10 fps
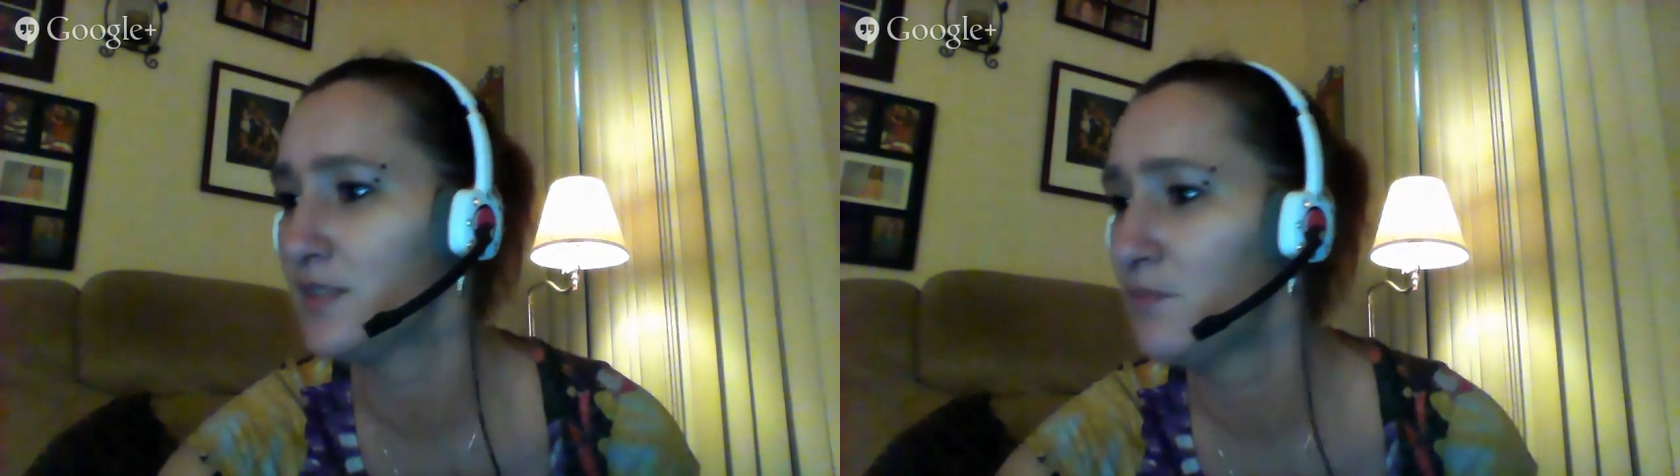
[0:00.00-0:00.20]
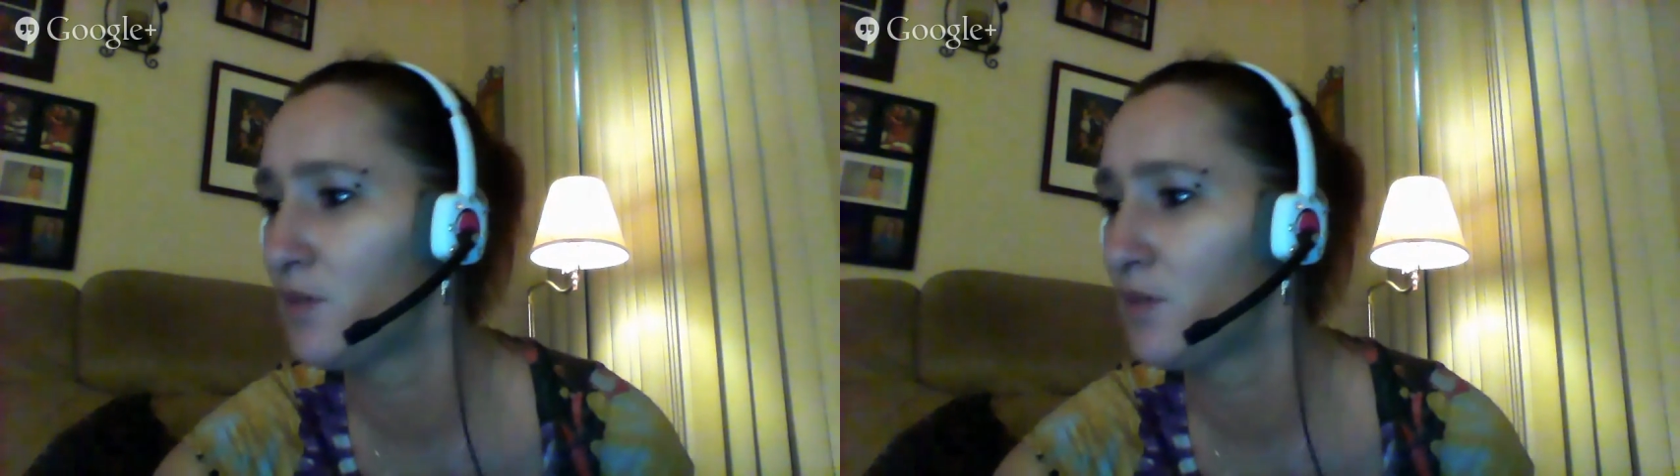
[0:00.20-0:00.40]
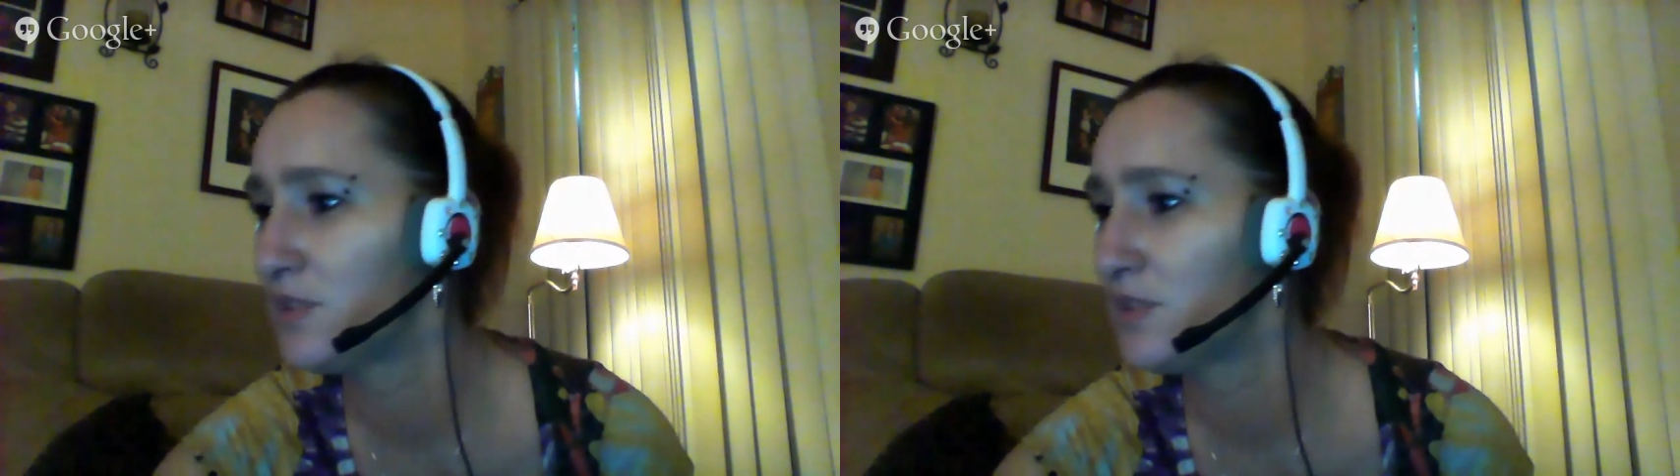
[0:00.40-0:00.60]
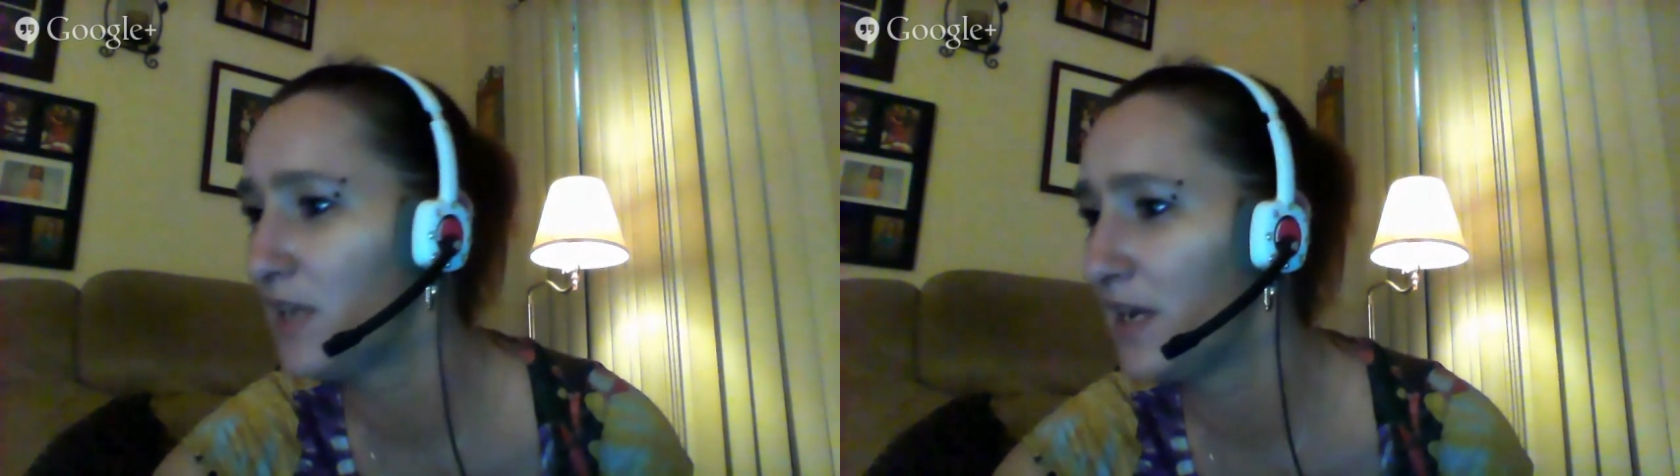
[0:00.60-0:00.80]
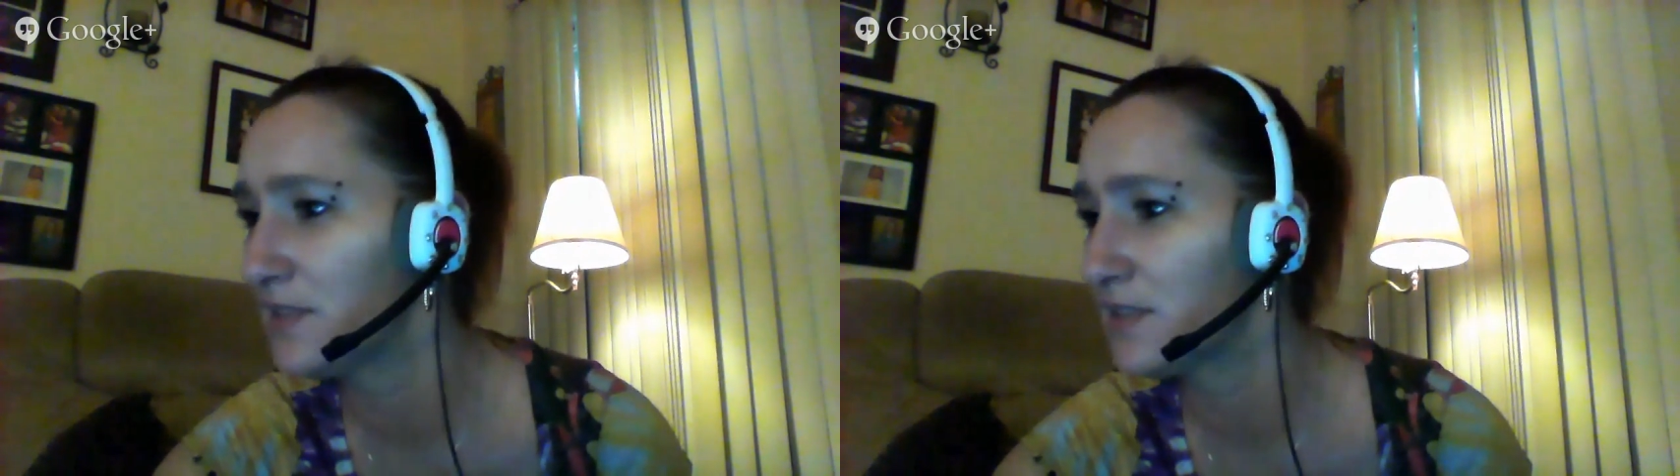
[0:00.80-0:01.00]
I'm
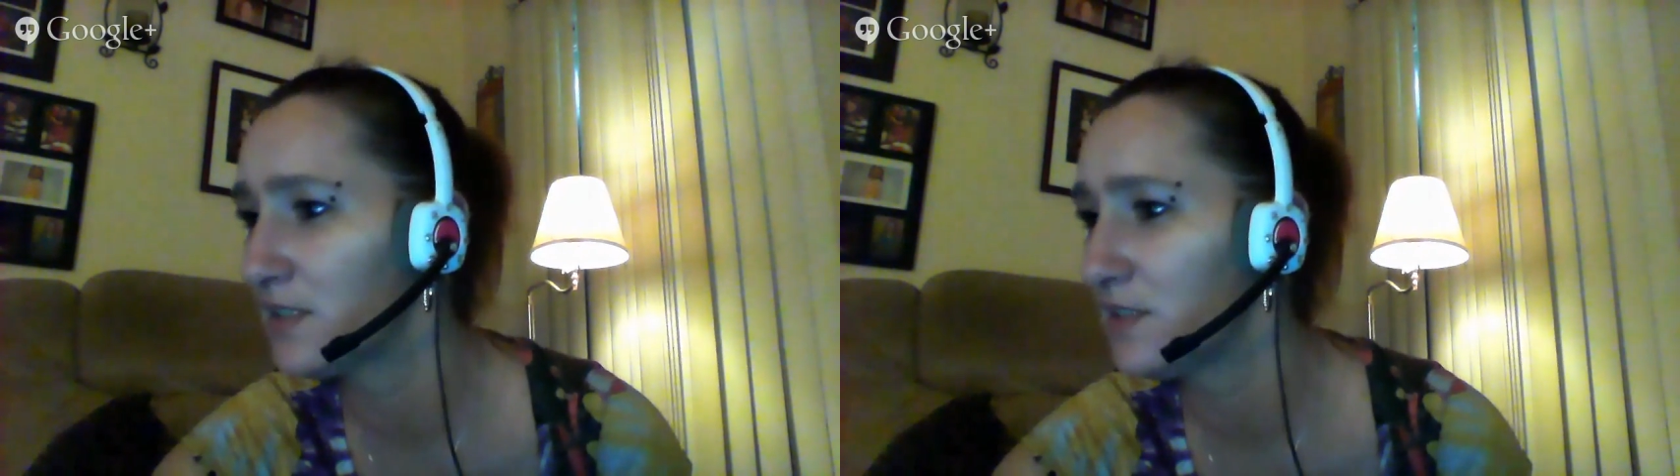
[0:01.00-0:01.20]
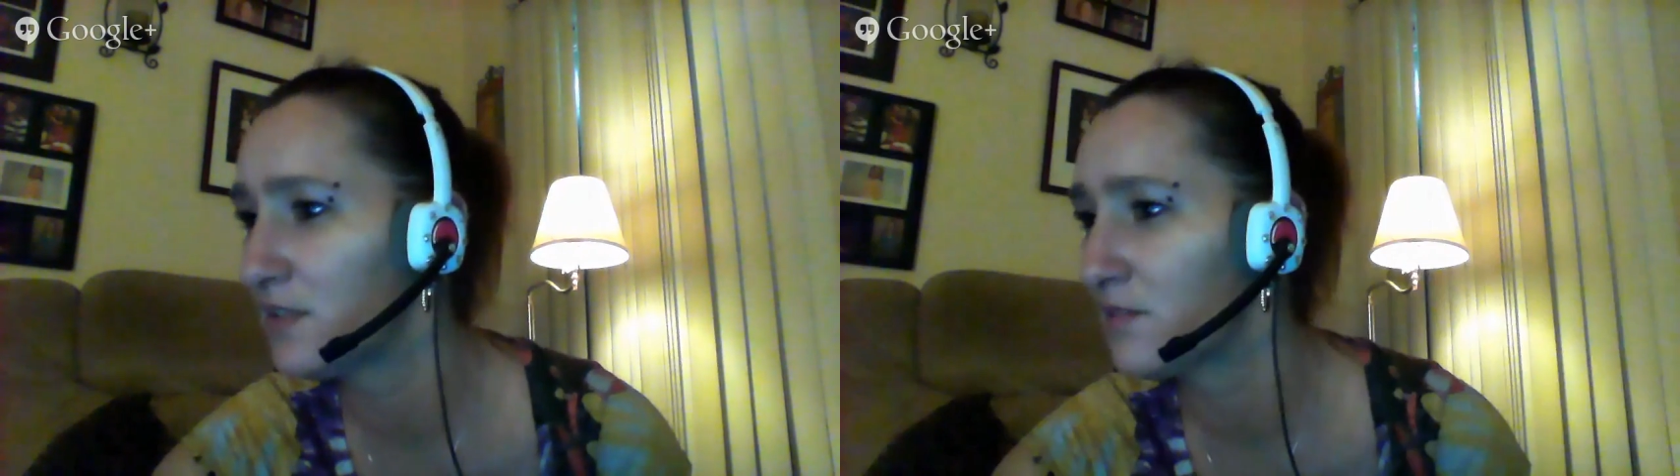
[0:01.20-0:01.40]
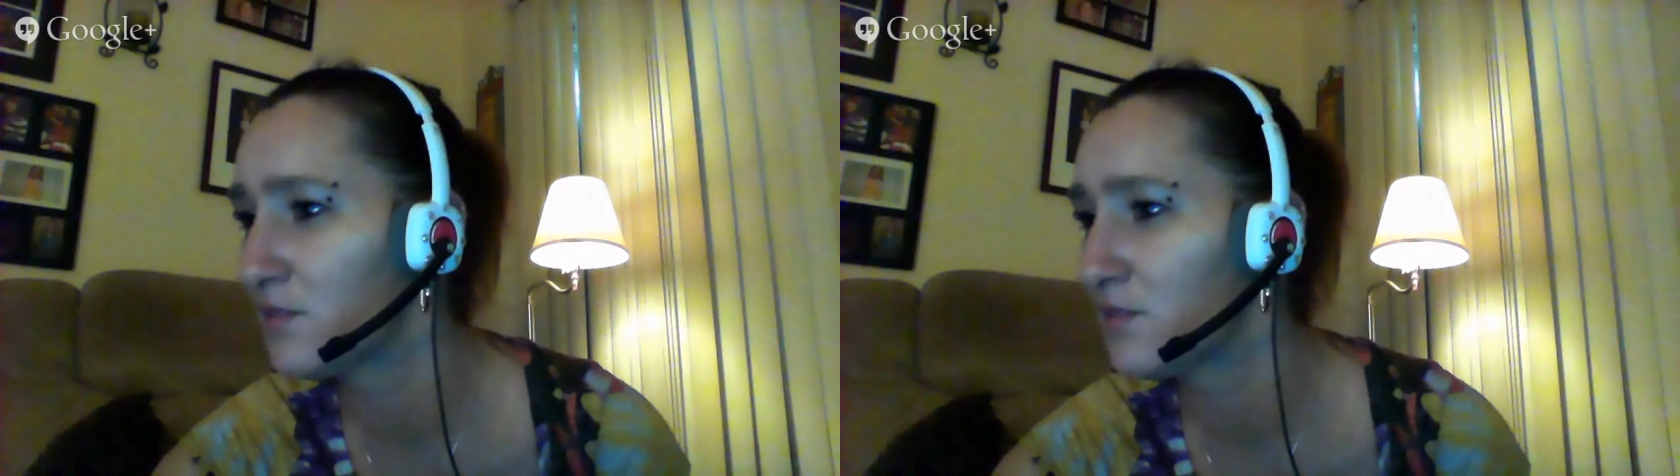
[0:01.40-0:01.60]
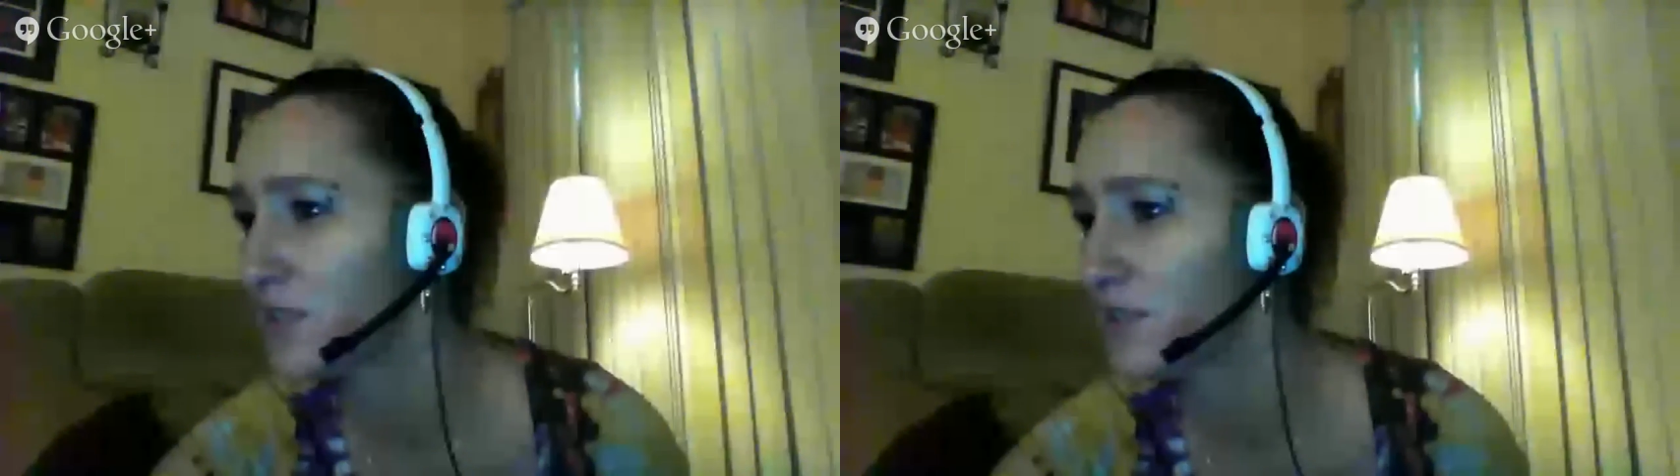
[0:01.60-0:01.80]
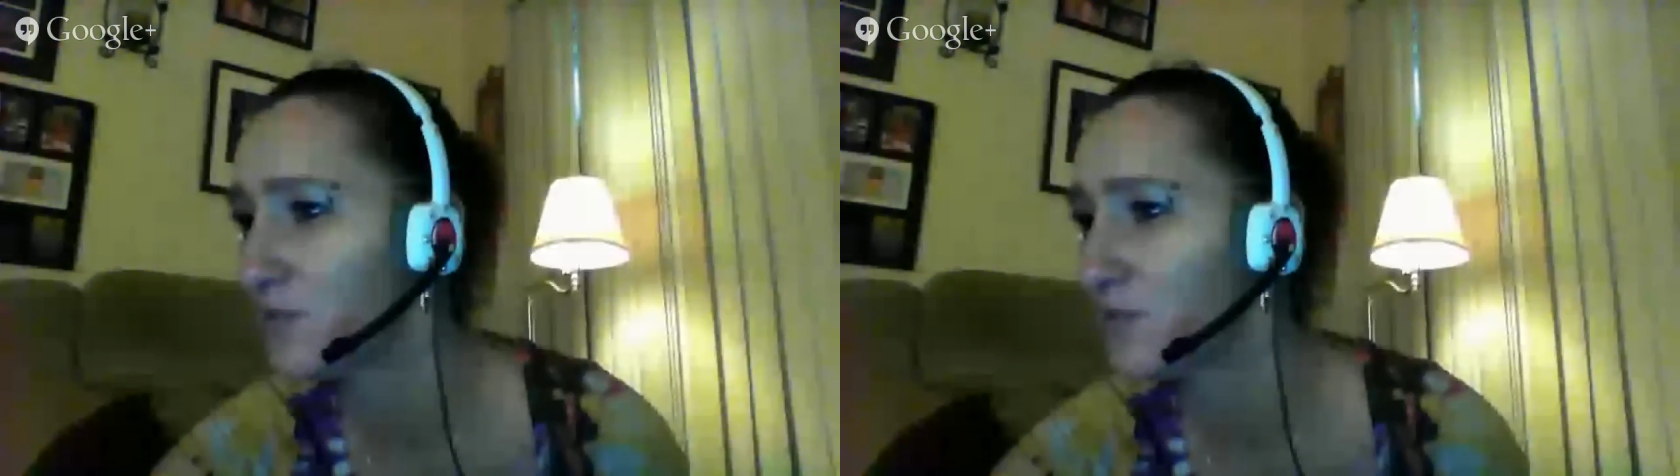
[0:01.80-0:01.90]
multitasking here, which I don't